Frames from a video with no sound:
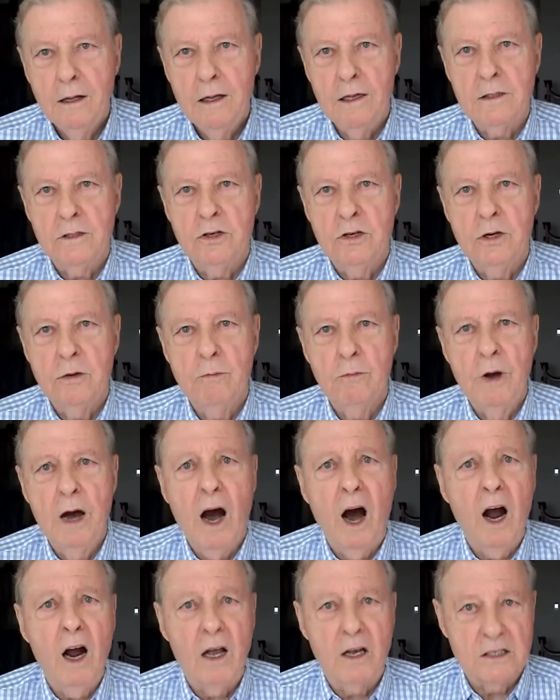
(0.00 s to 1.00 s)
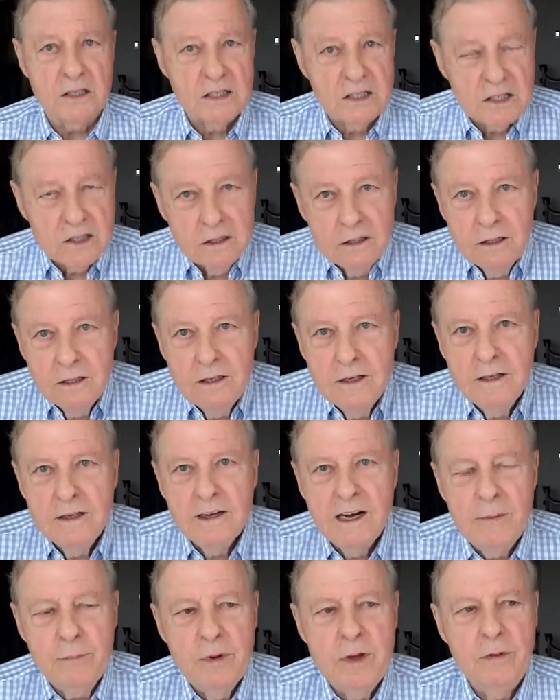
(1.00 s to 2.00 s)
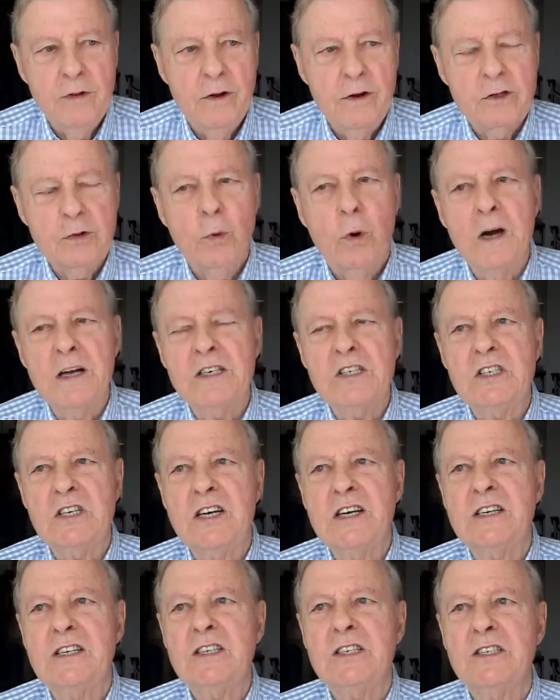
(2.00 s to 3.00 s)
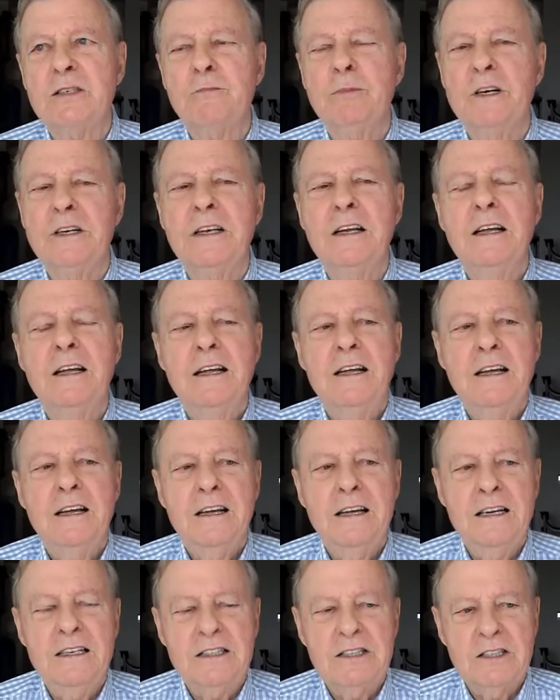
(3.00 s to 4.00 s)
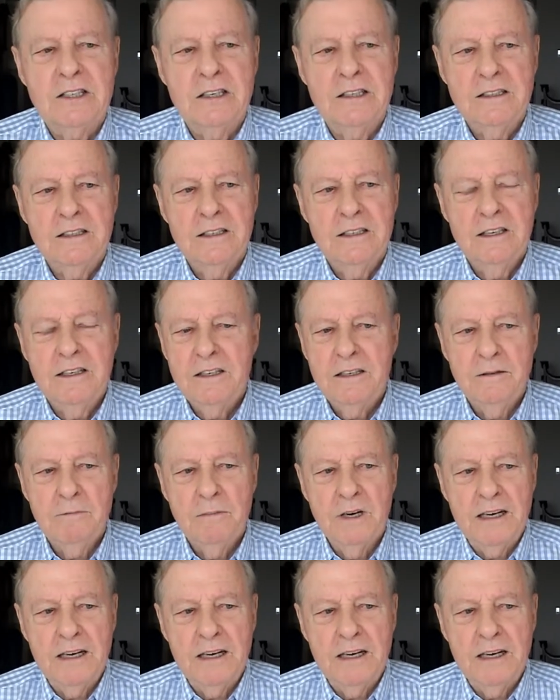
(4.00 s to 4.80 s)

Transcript: it's humongous. Yeah. I've been there twice since, but it's uh, it,